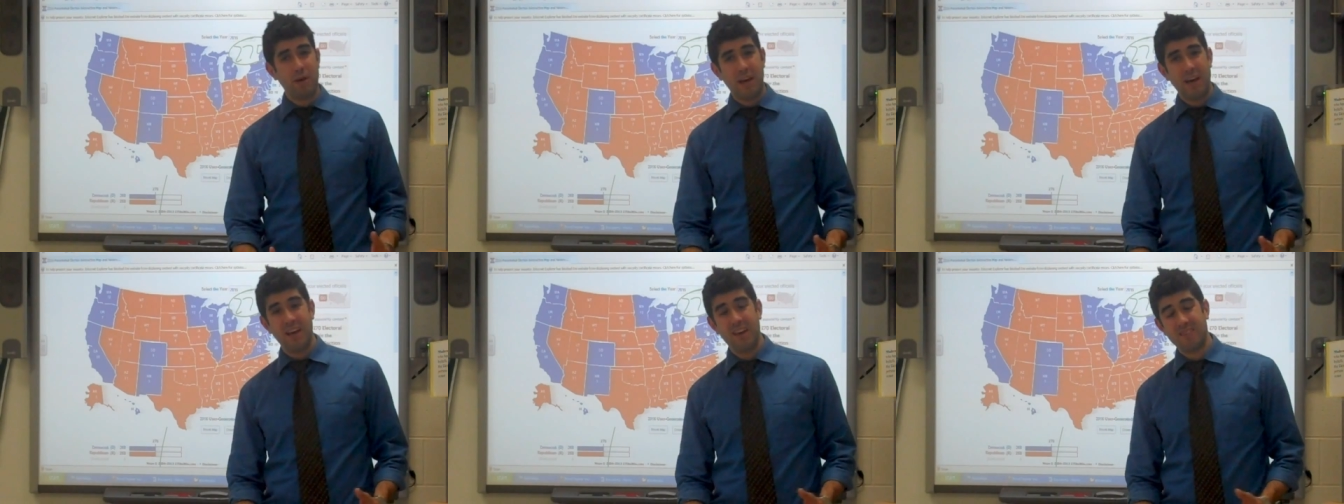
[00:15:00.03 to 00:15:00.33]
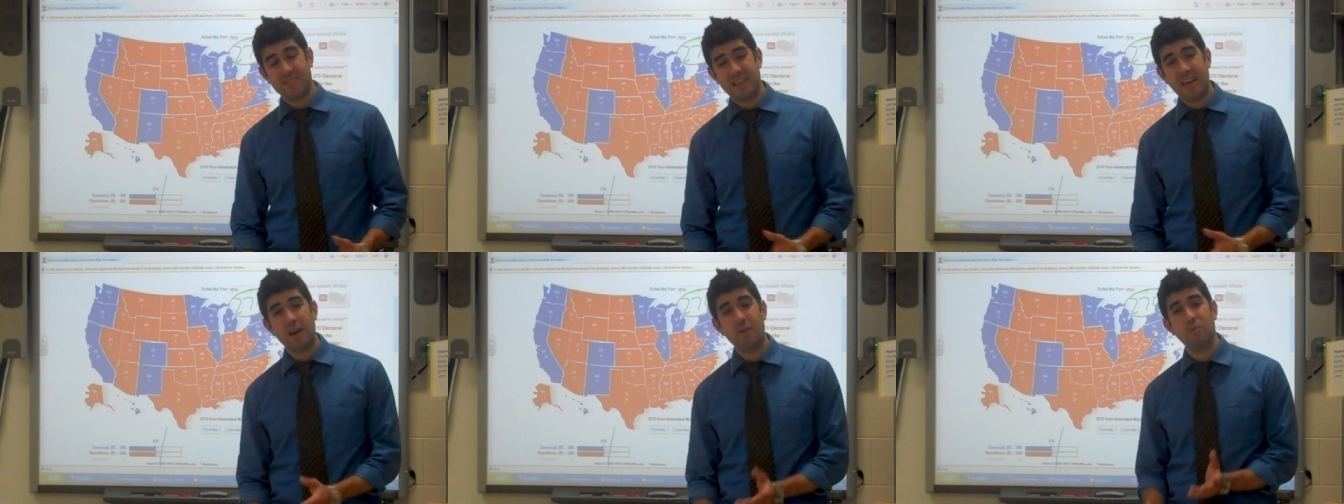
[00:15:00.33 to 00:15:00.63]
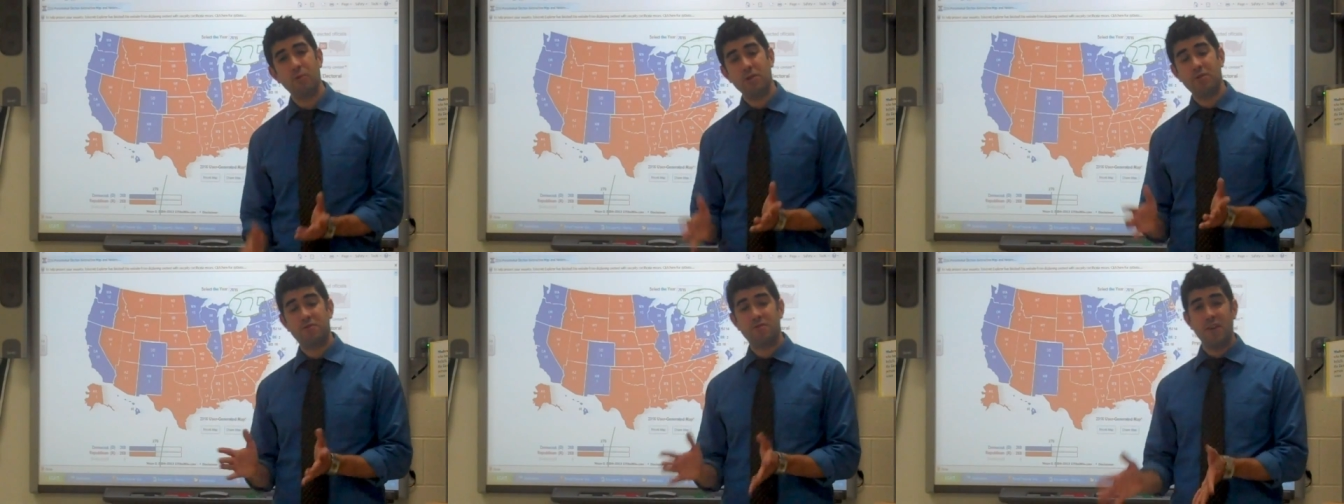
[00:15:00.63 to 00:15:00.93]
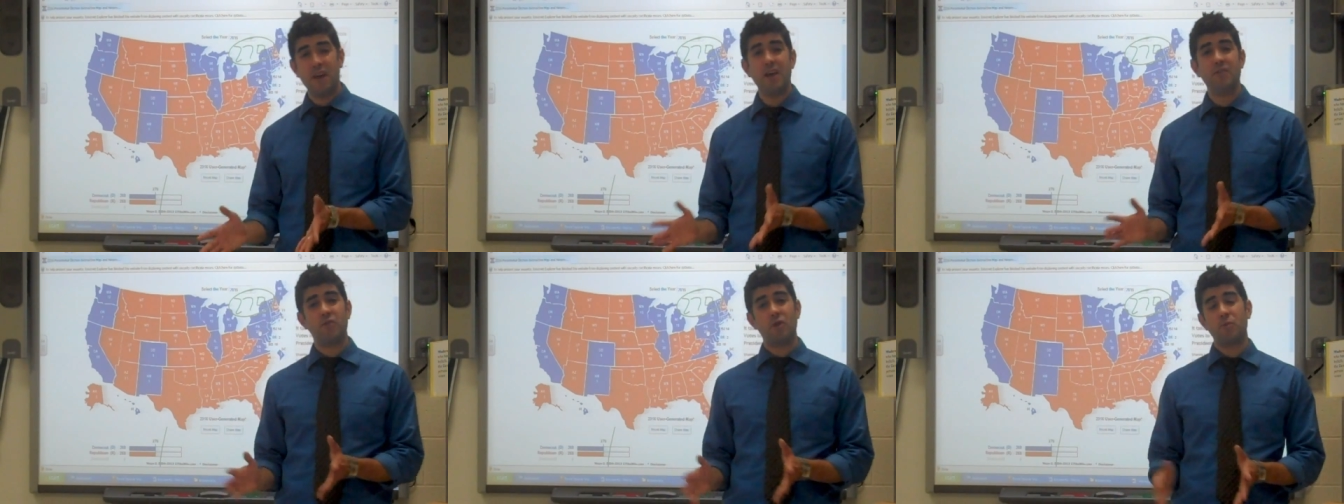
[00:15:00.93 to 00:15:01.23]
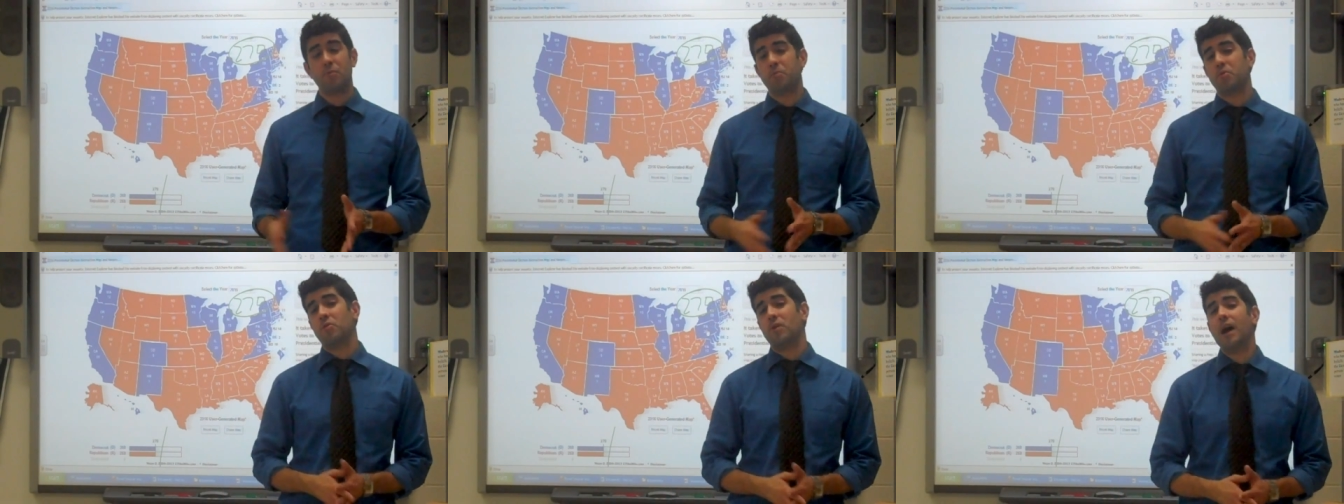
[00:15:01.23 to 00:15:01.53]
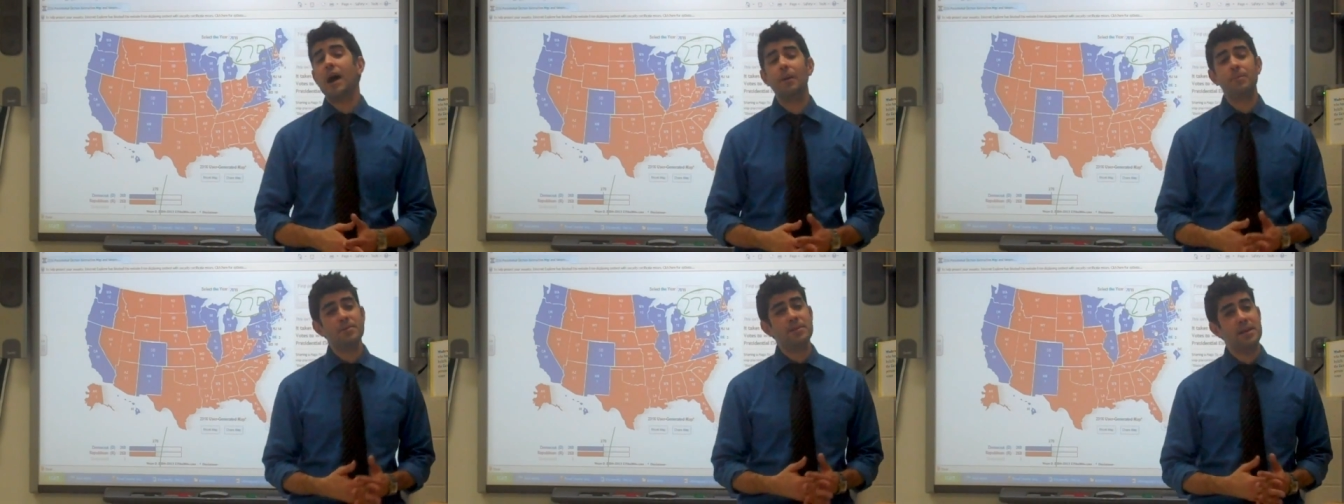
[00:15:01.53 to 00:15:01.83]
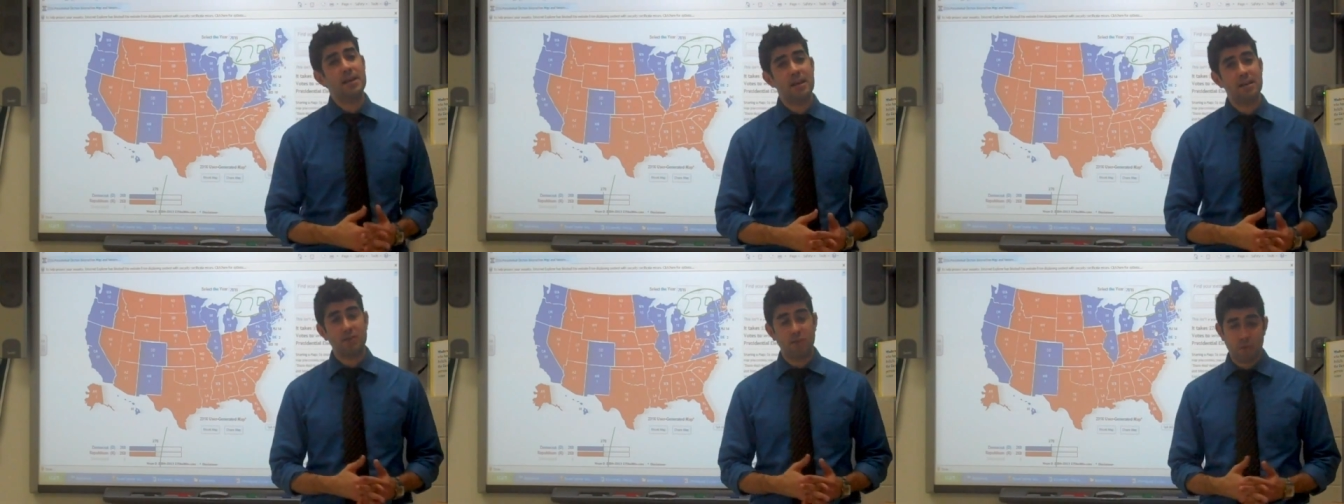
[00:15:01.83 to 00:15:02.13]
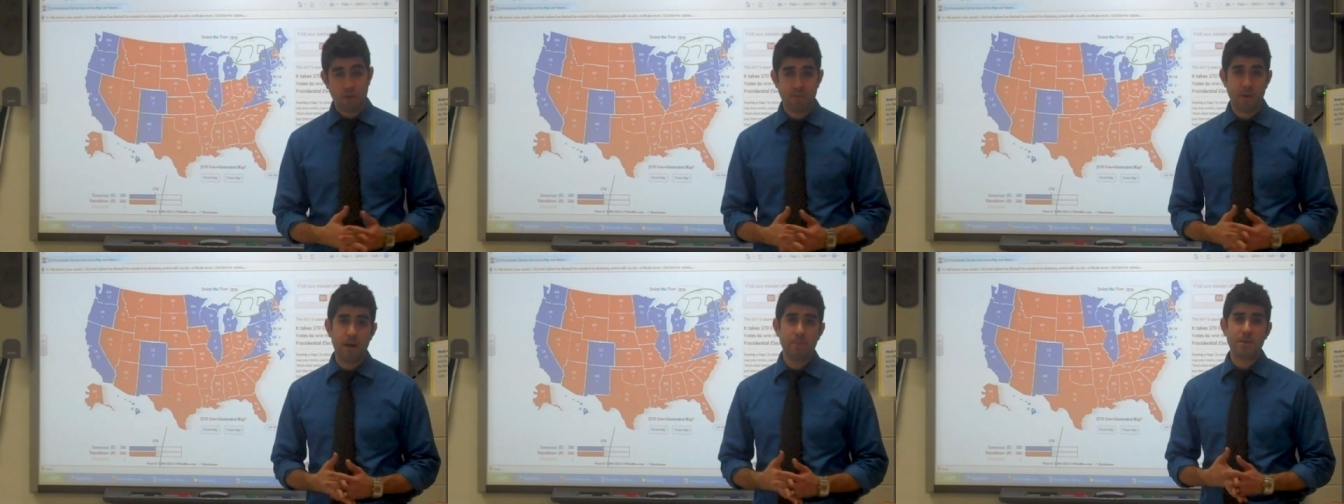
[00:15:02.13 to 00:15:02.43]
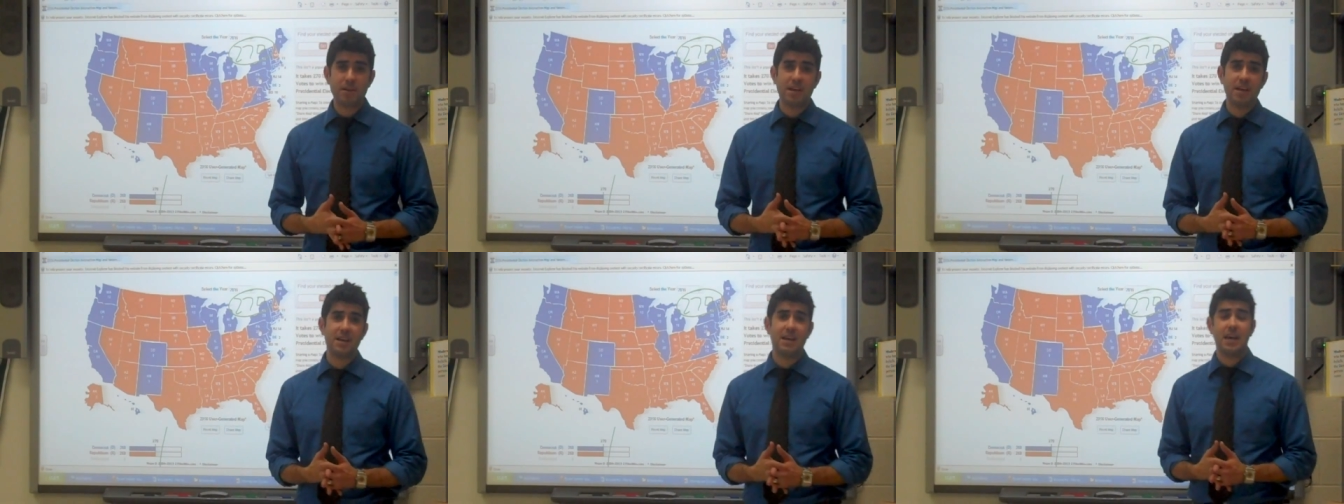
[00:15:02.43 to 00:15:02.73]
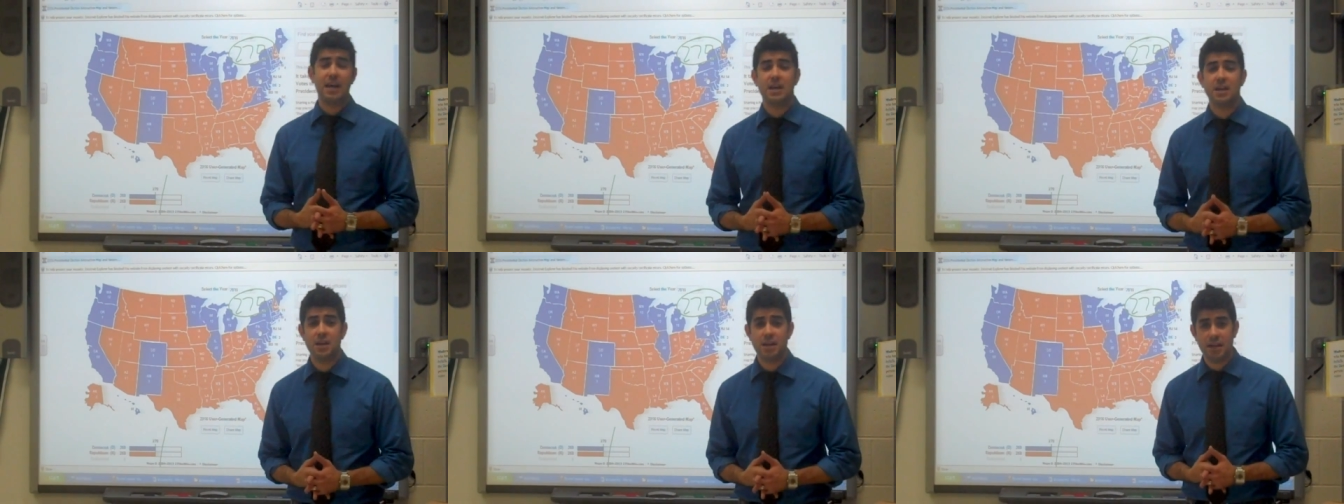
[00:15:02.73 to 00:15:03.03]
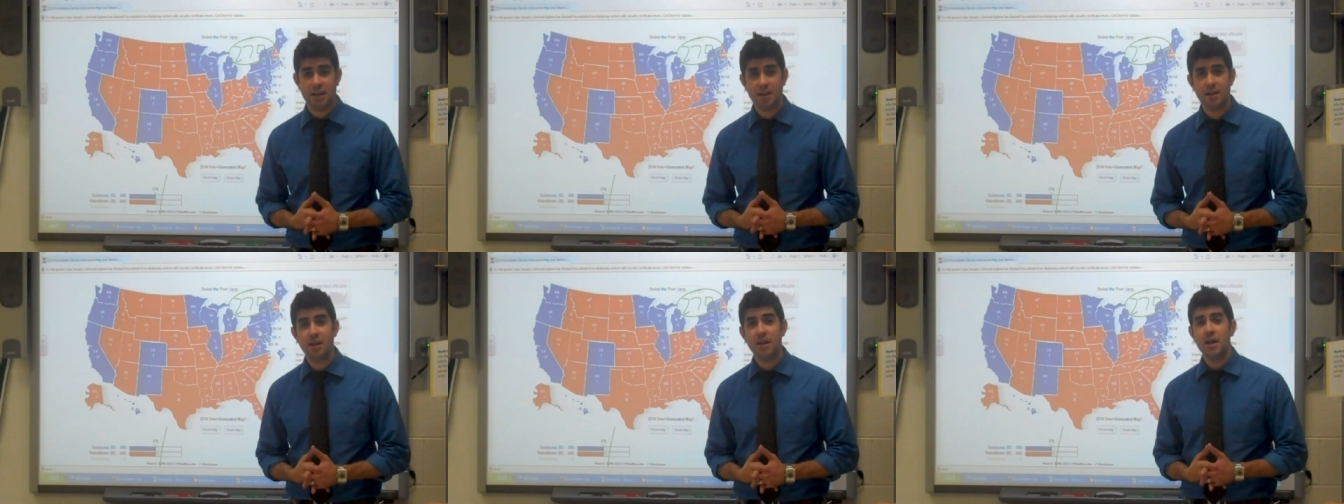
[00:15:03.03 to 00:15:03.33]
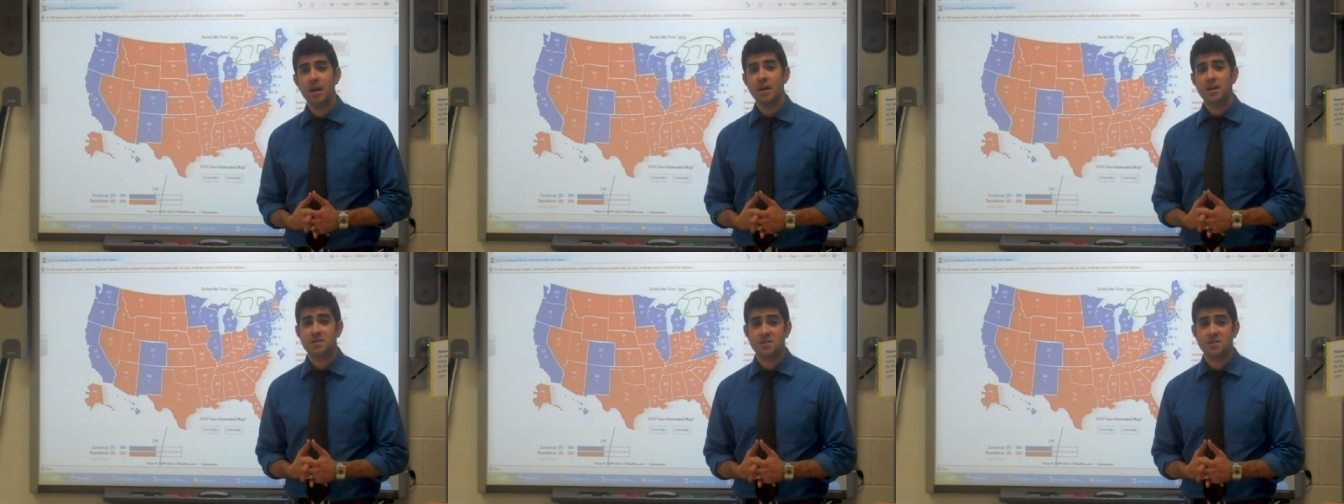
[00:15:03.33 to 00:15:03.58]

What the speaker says: ways, that would favor probably the Republican candidate,